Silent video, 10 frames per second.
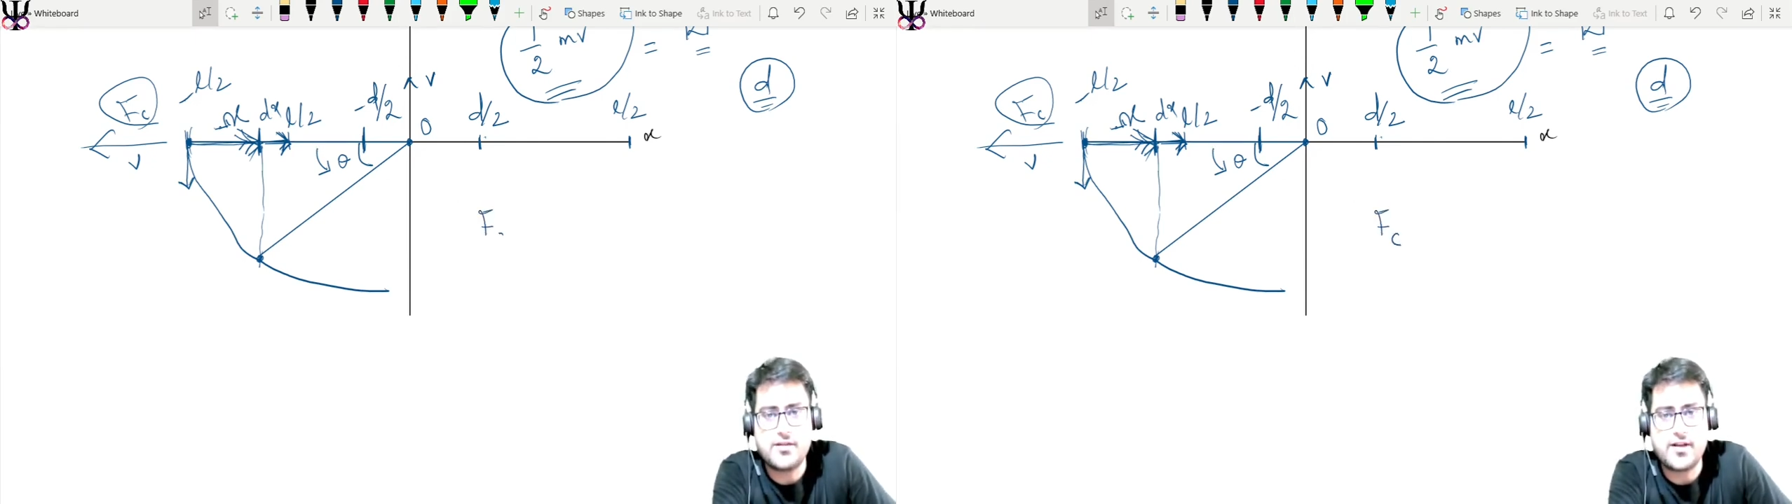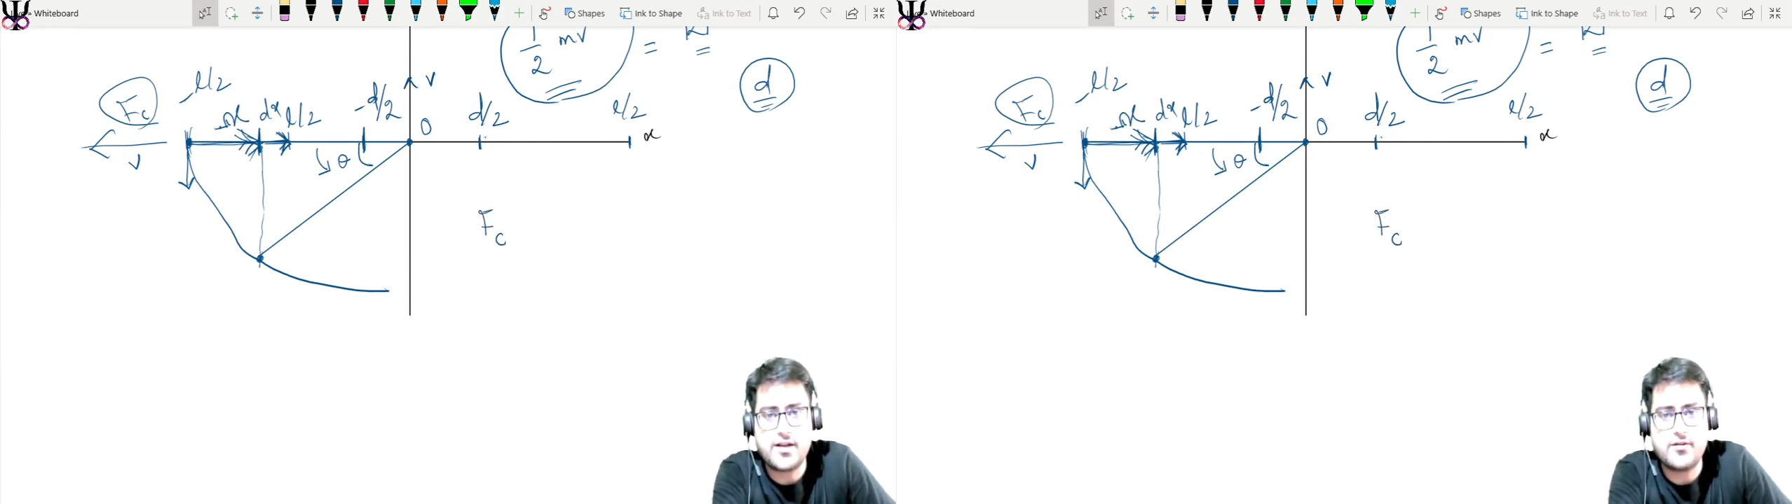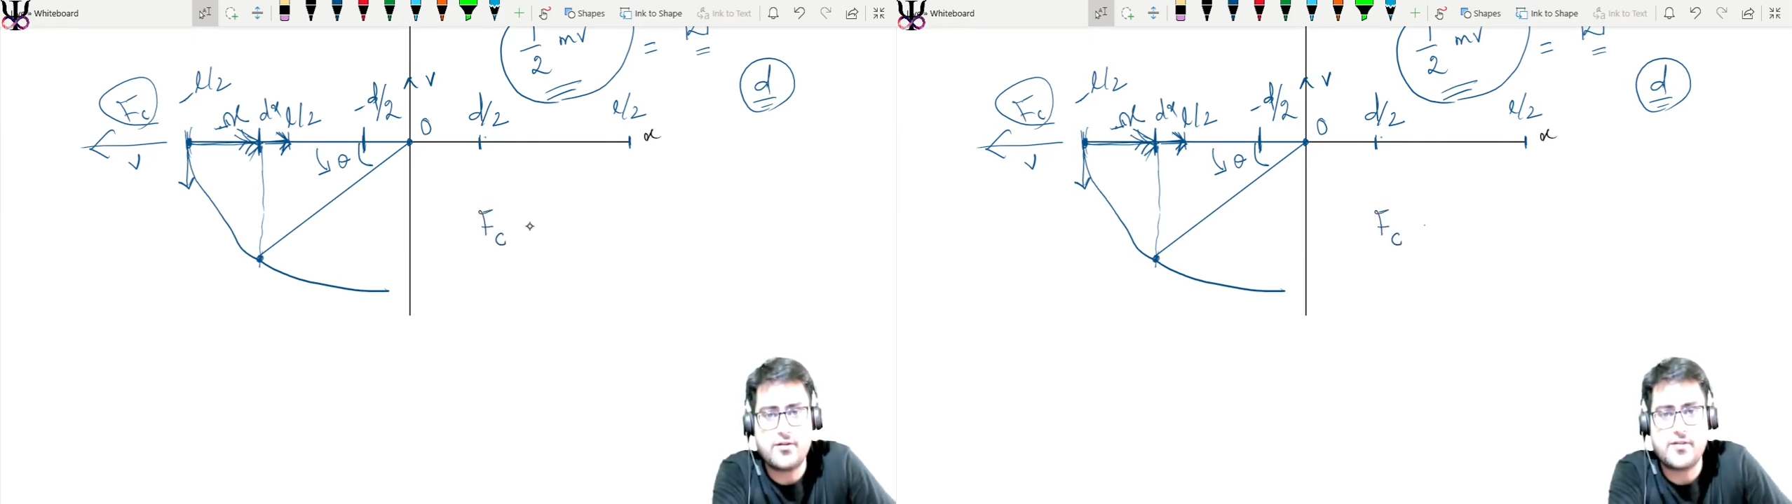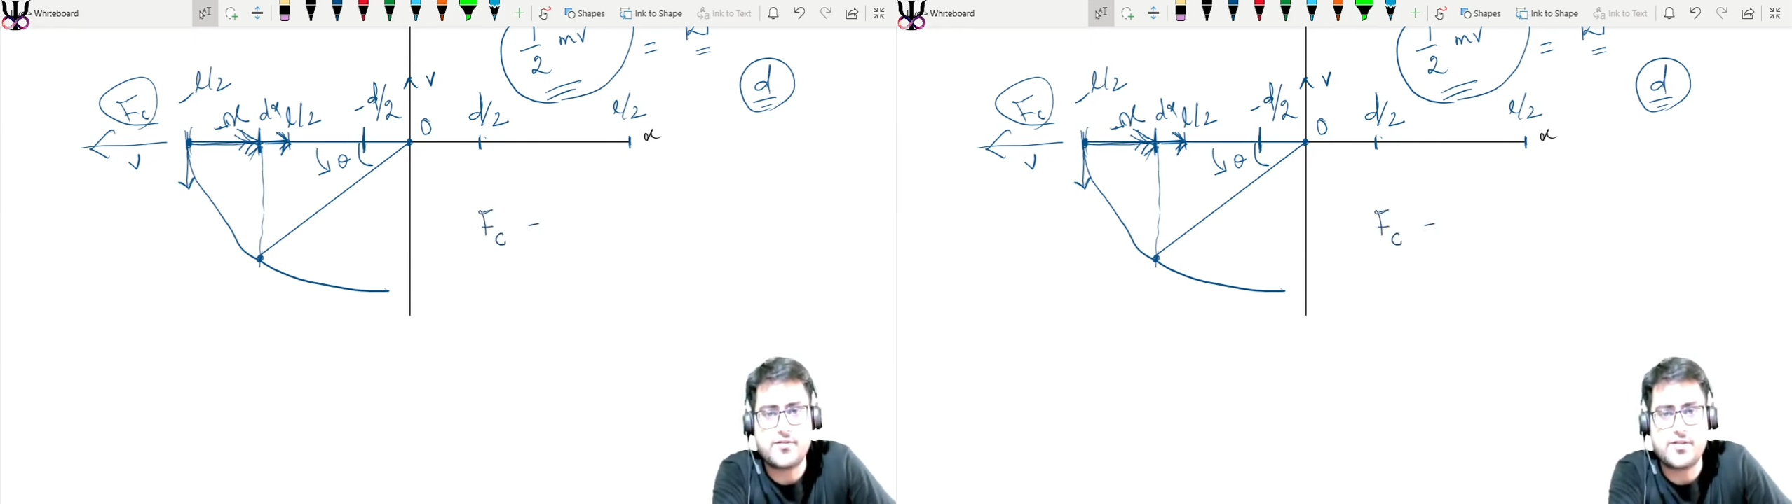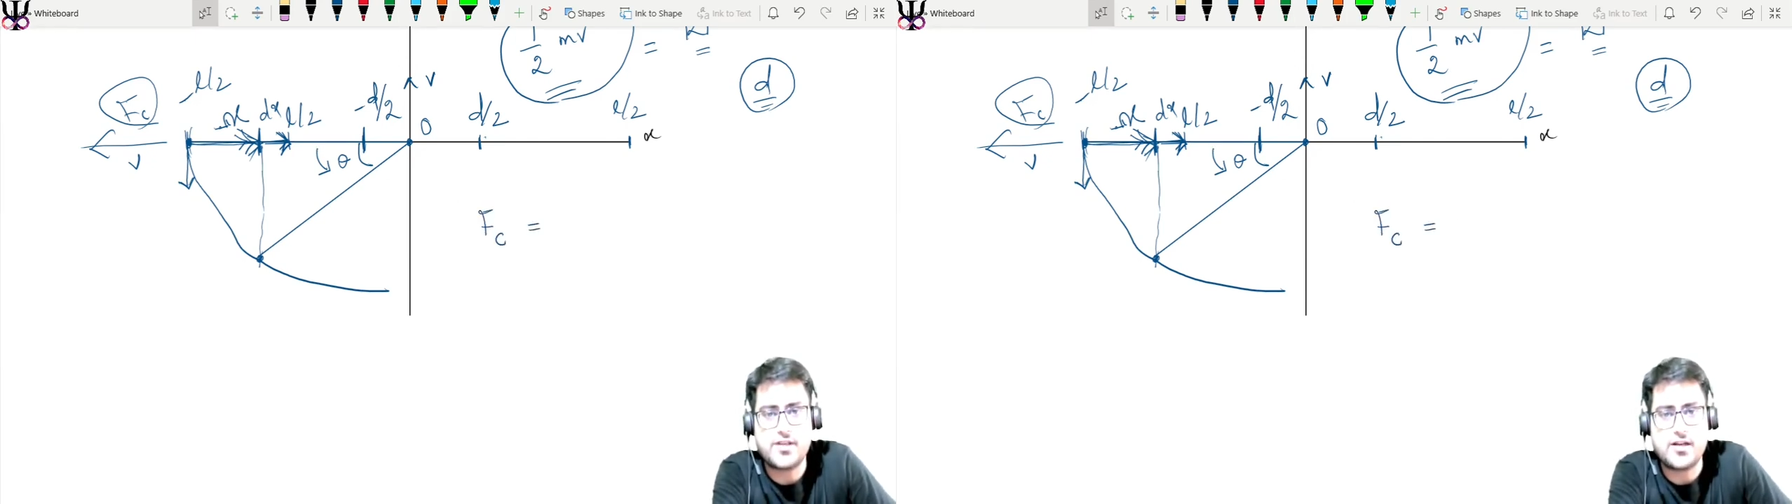value of
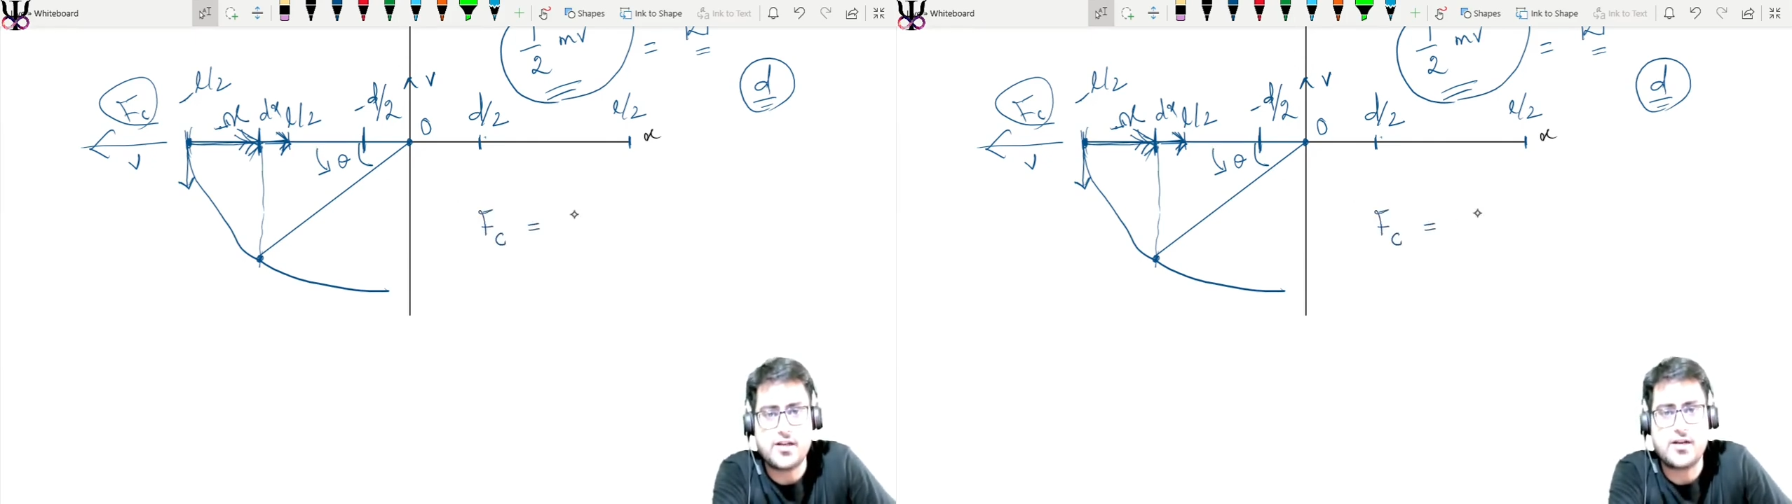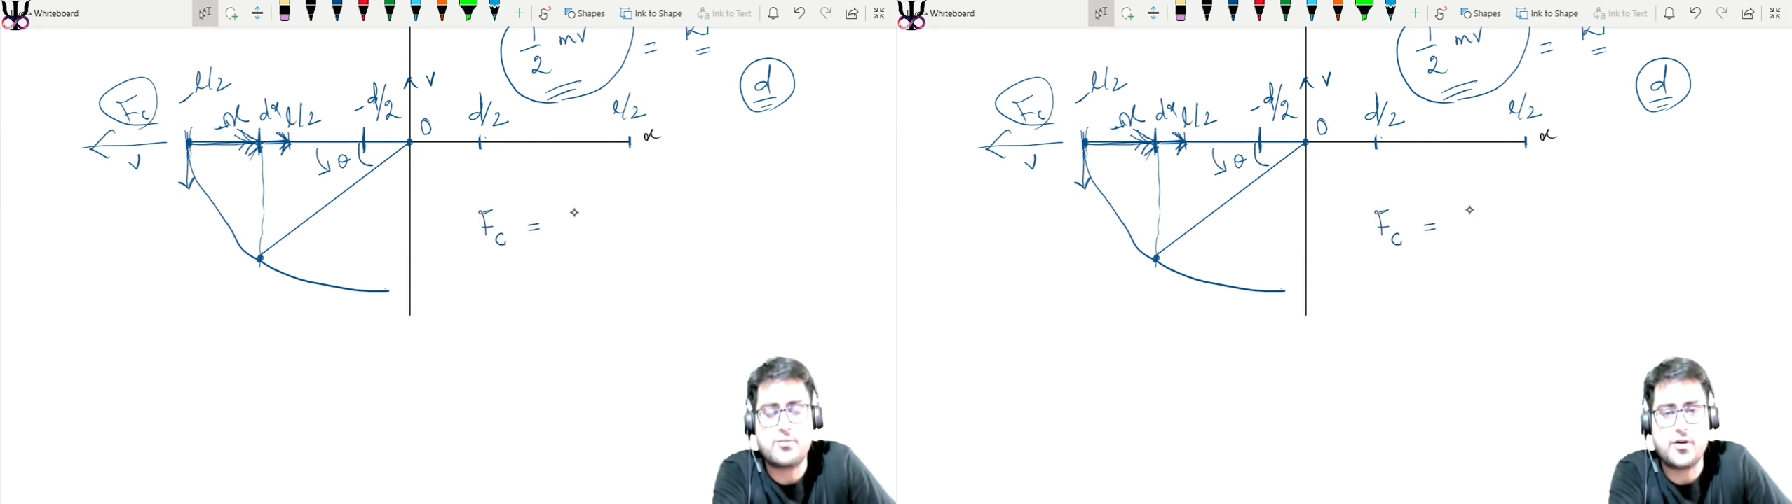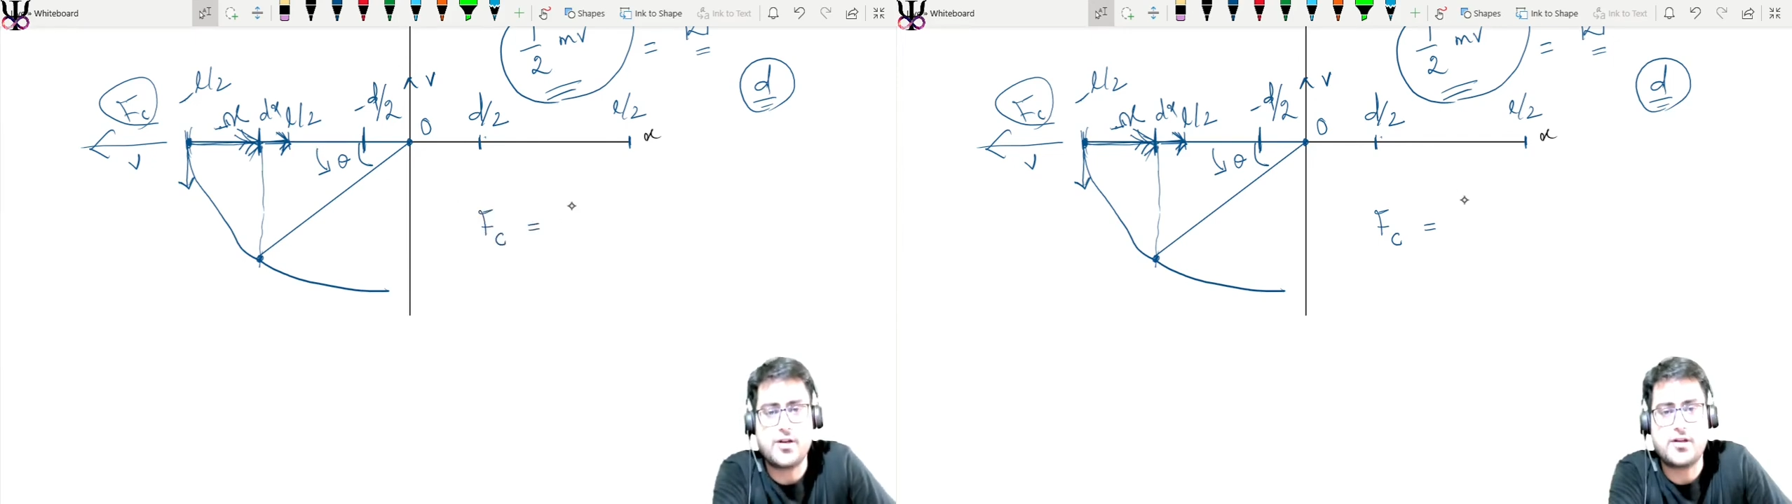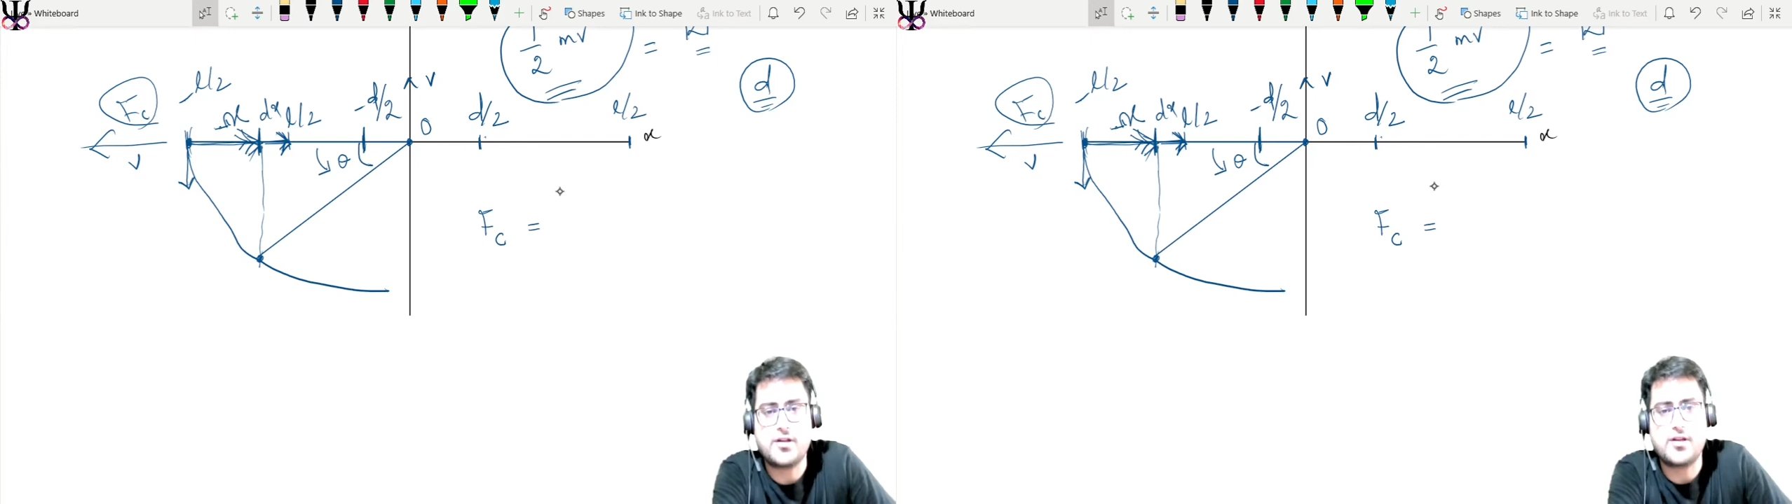Fc at that point?